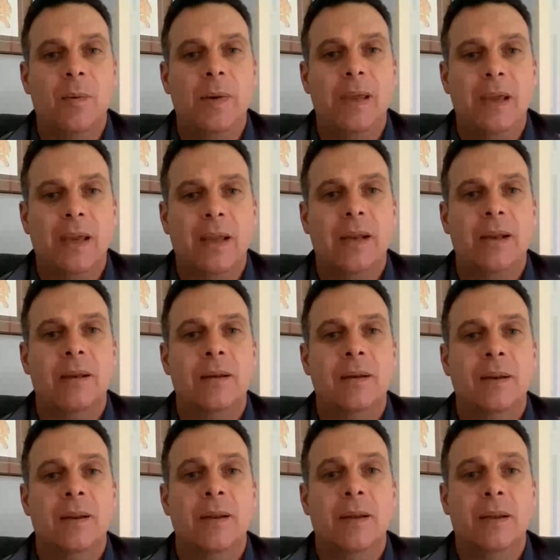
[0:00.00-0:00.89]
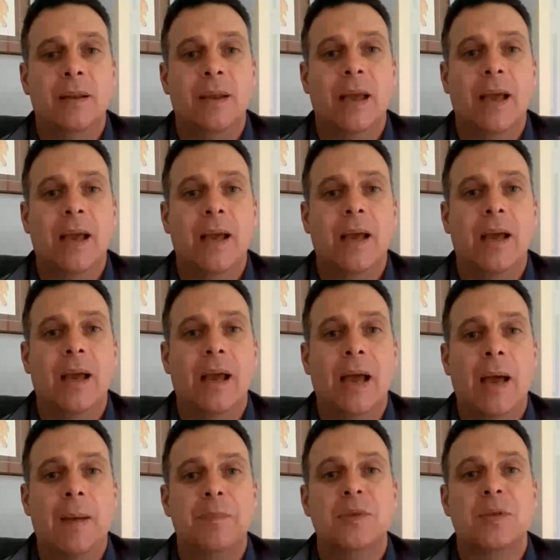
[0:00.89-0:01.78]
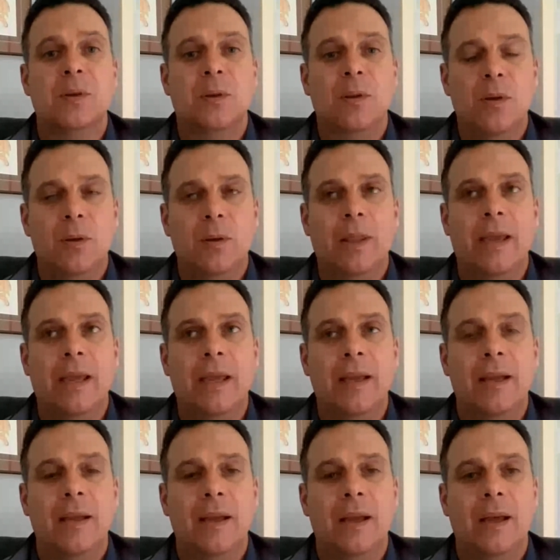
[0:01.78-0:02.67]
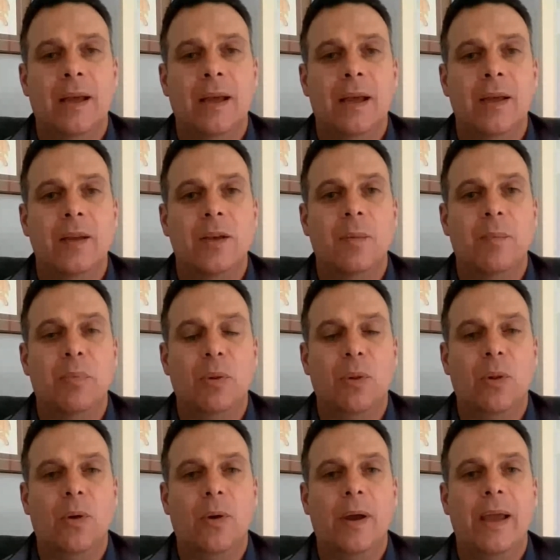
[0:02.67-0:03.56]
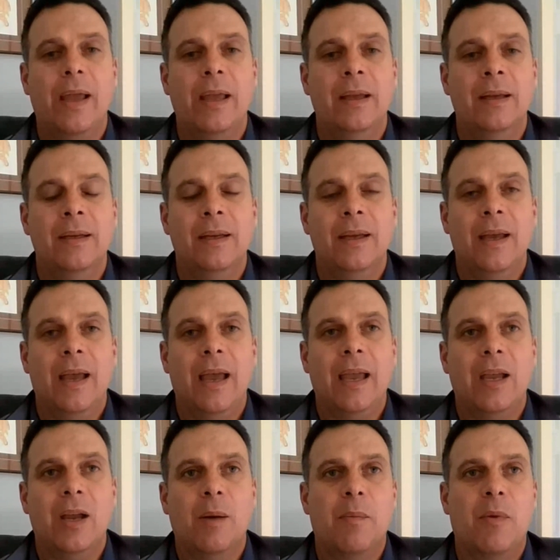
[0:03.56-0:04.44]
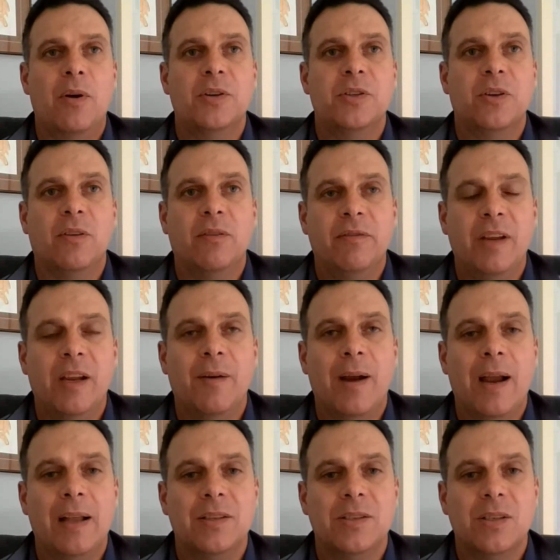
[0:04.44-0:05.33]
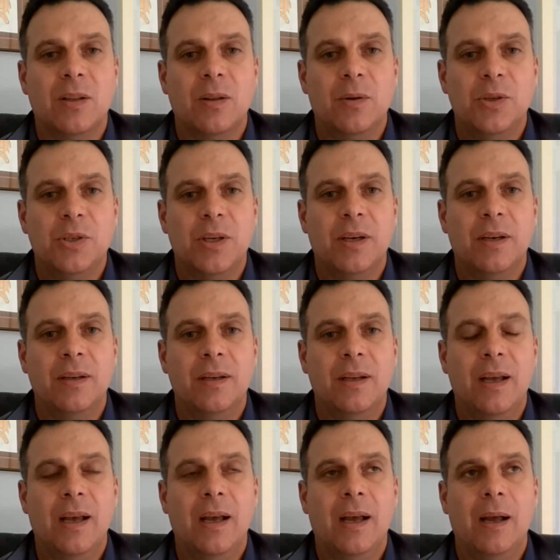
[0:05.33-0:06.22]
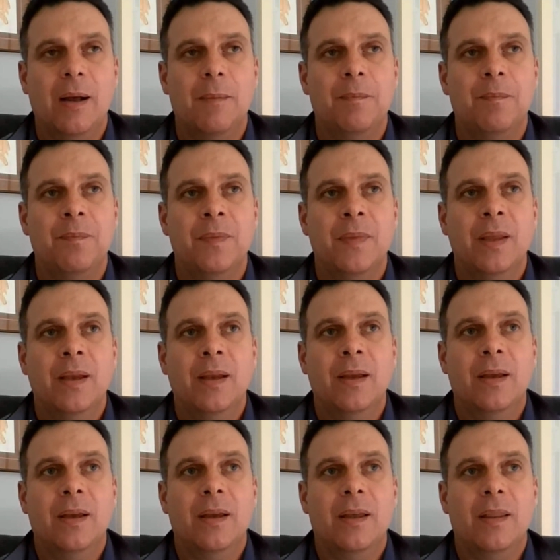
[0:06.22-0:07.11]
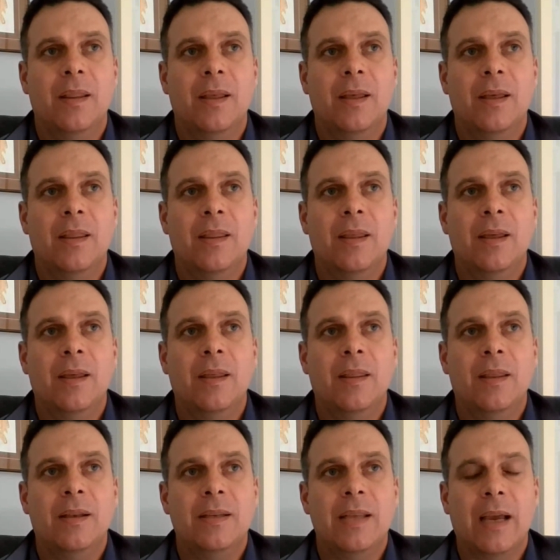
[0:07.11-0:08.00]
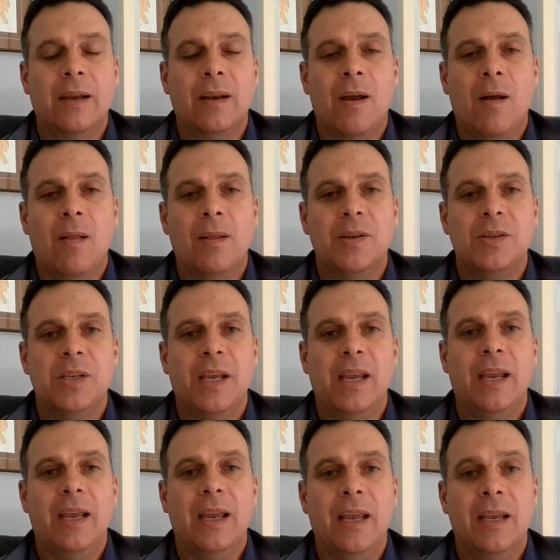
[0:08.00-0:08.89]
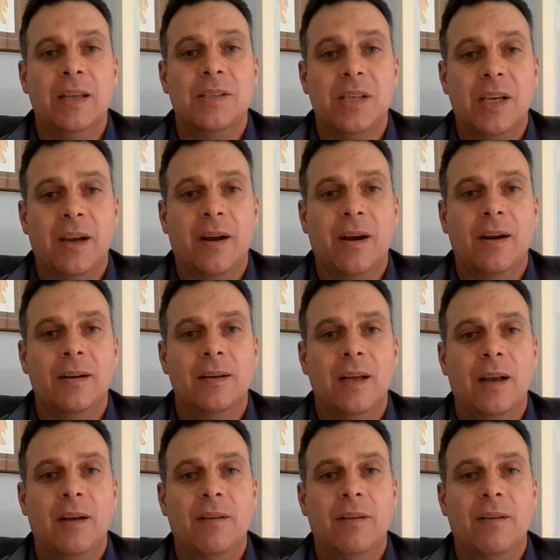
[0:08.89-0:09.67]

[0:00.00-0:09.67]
We can absolutely deploy a commercial vRAN solution. The technology is here